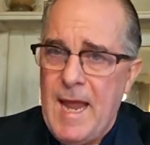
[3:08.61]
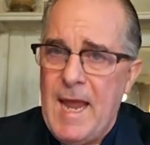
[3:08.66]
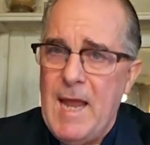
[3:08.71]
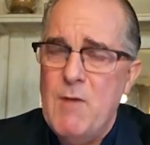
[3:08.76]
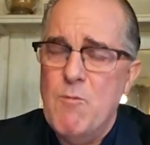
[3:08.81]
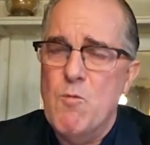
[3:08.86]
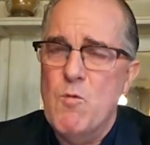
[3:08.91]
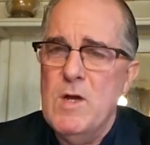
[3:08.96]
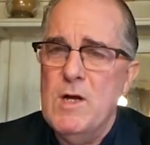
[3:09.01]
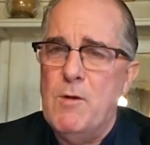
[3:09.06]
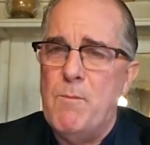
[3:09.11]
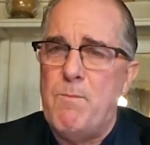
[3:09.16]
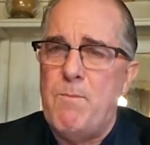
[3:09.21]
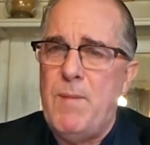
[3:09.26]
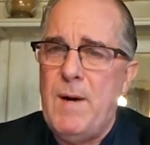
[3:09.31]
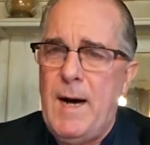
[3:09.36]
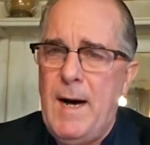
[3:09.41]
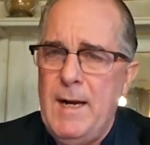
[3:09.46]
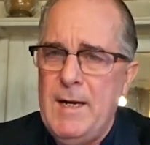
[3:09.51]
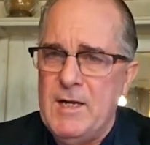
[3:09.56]
and will
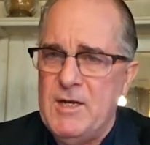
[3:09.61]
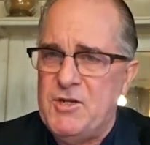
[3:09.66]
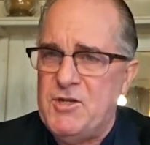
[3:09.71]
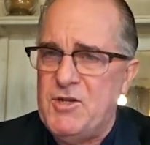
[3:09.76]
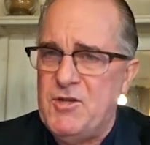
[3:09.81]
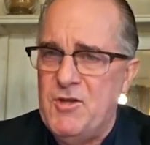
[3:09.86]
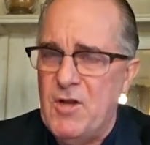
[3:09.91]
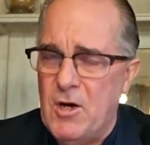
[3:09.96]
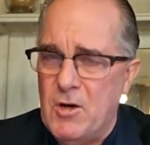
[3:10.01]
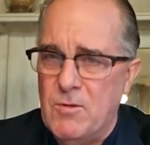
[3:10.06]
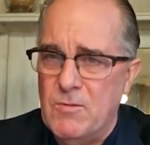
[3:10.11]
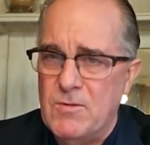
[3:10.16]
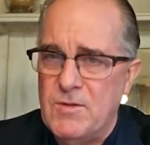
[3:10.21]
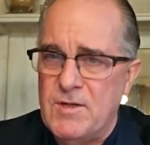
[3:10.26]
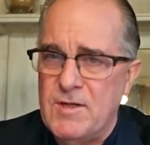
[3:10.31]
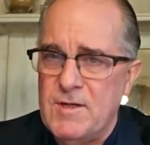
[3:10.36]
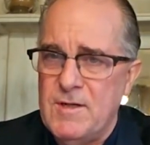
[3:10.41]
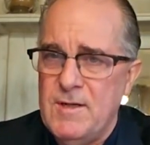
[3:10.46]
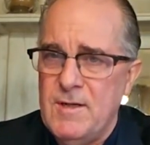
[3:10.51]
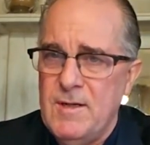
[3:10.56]
punish
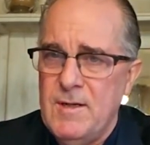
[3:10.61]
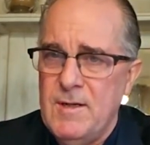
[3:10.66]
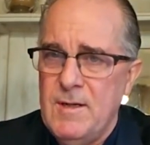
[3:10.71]
those